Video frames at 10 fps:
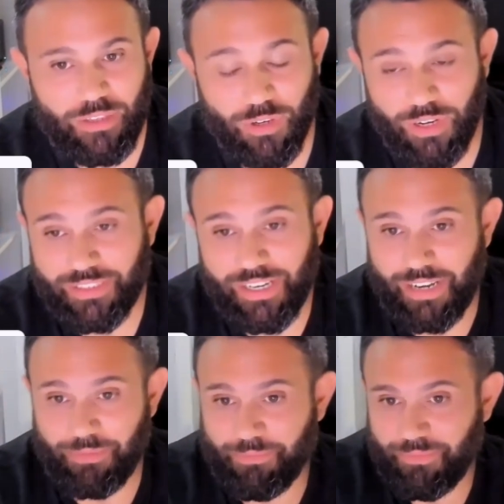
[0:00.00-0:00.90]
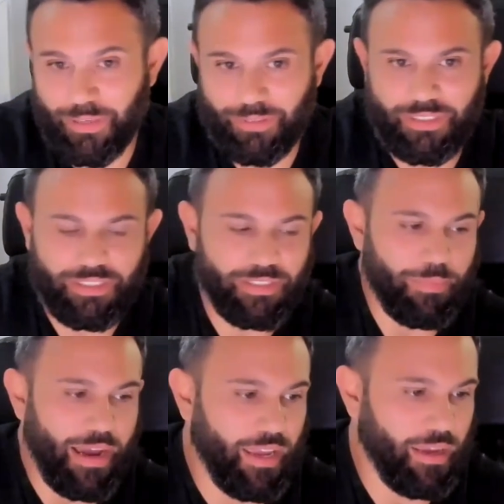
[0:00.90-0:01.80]
So literally, this is
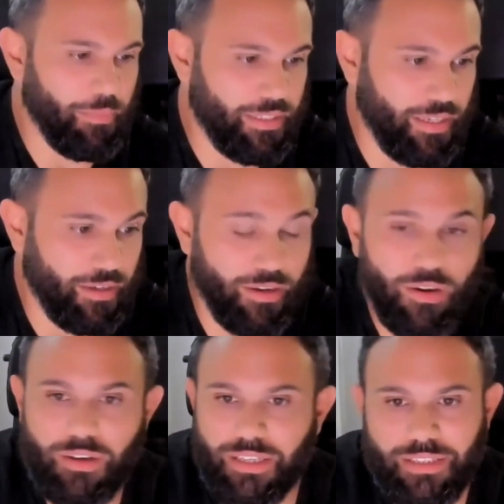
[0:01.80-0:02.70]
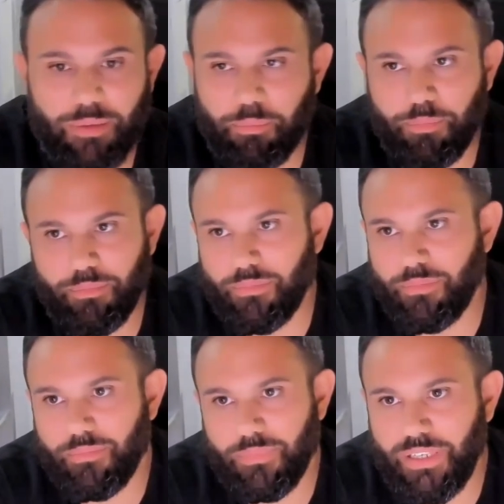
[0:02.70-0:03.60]
my thing. In the
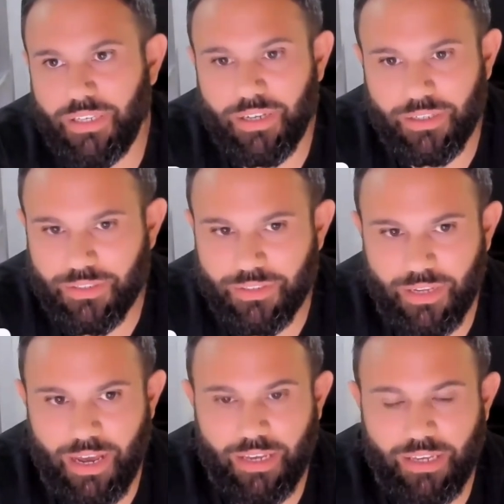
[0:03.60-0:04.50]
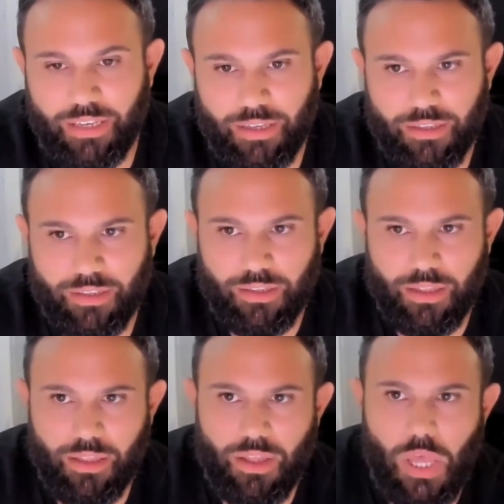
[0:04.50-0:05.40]
years, I
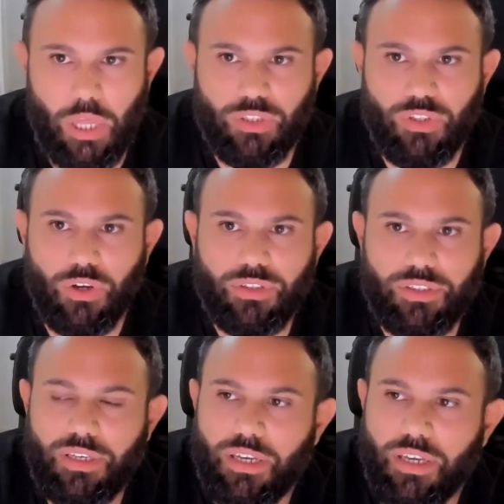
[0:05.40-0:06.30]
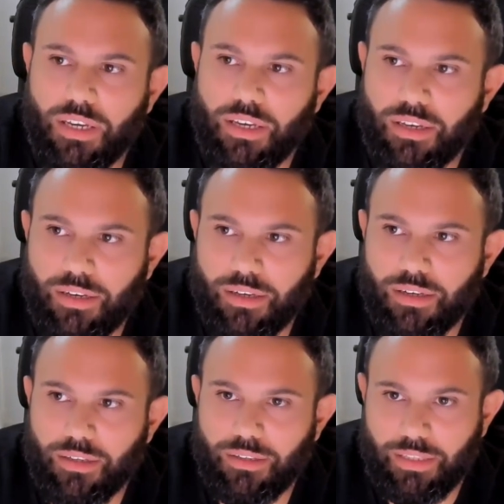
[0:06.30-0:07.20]
don't think
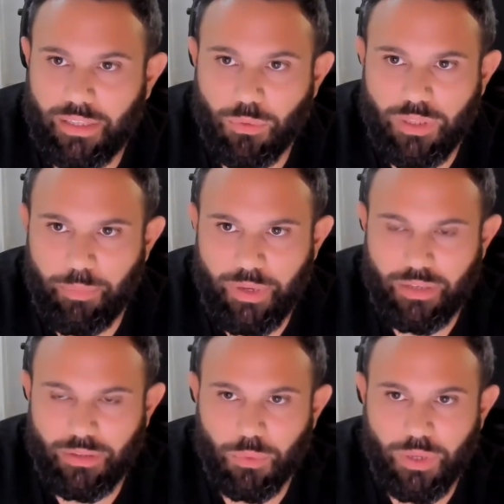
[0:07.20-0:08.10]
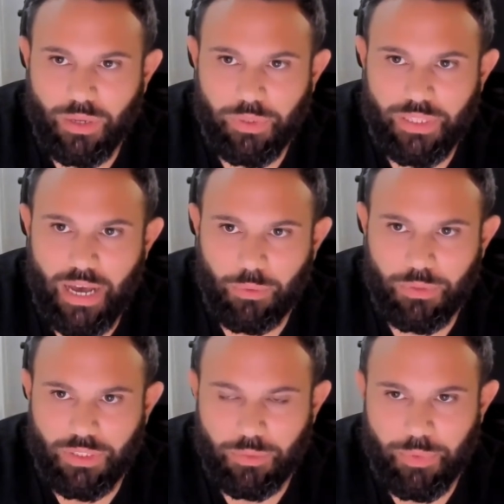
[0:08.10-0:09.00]
that I could have been doing
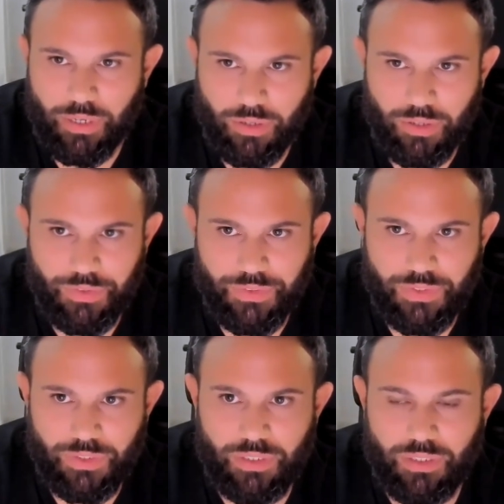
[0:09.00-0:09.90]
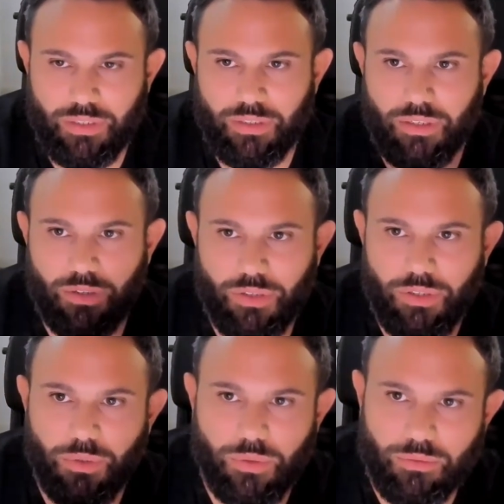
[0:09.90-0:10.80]
without it, because
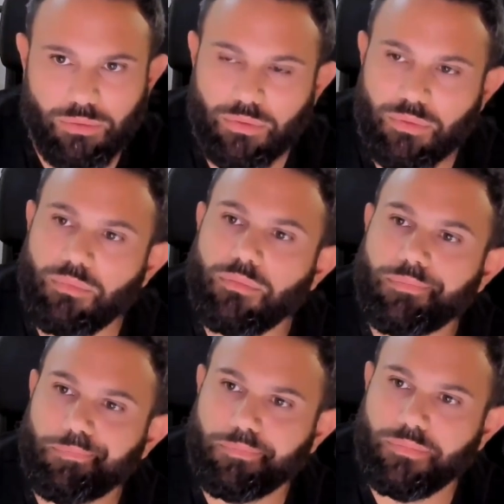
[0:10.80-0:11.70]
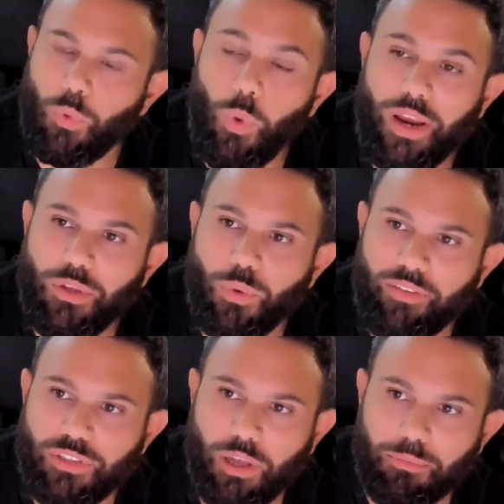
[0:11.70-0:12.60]
when you
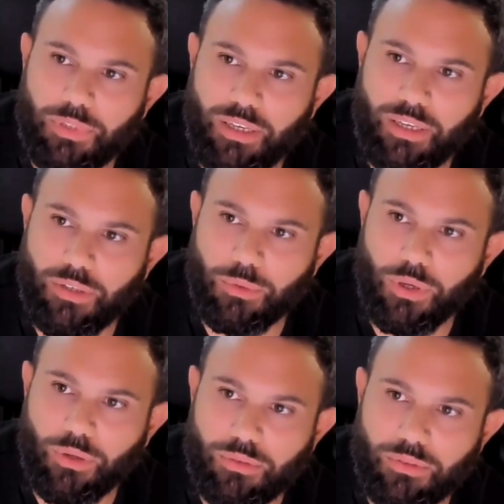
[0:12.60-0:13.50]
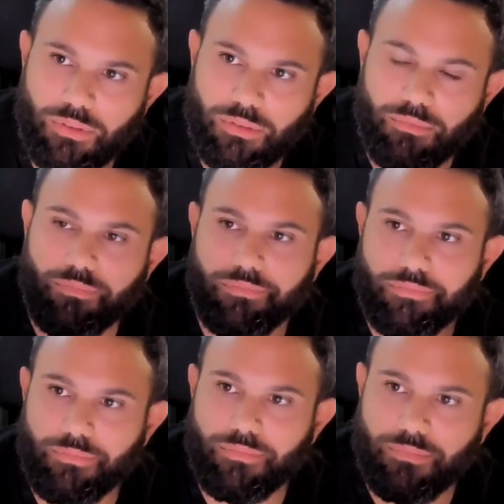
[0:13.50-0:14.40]
have something, you don't
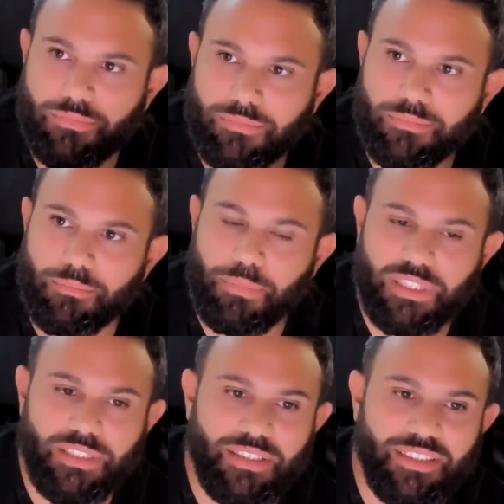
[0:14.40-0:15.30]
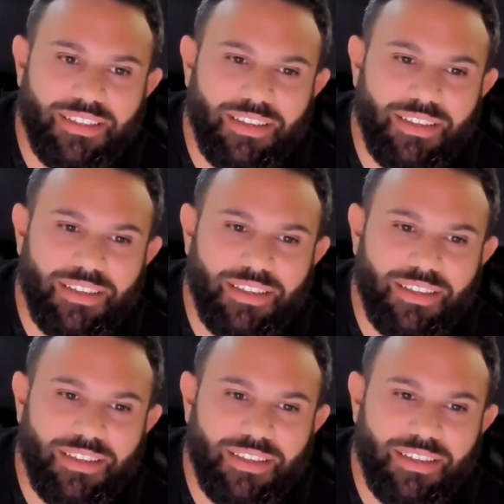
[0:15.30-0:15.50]
miss it,